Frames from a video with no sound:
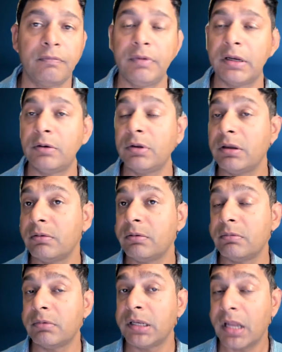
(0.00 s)
we are doing
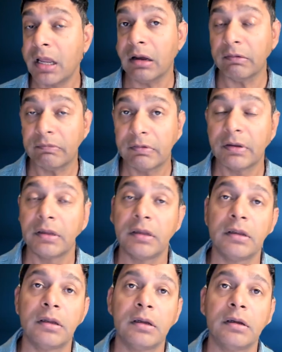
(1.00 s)
enough
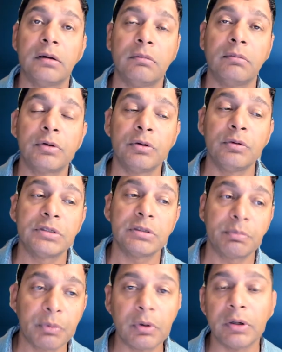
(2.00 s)
to
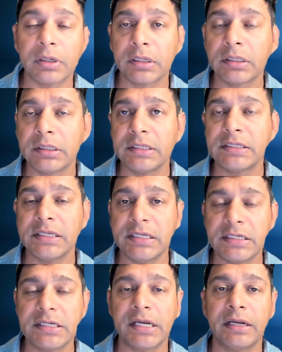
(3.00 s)
support this
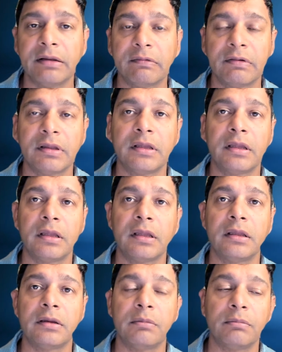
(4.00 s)
initiative,
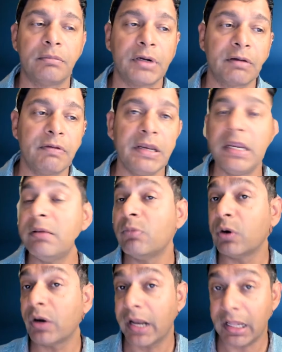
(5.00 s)
but we need
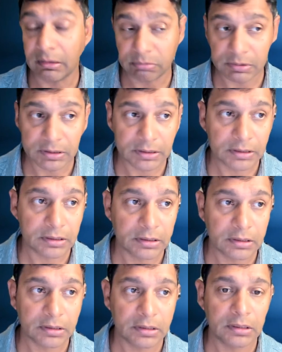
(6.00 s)
more help.
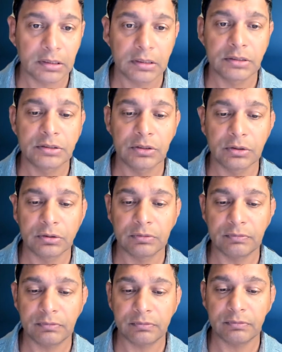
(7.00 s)
So
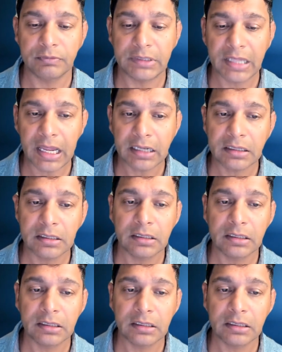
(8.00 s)
with that,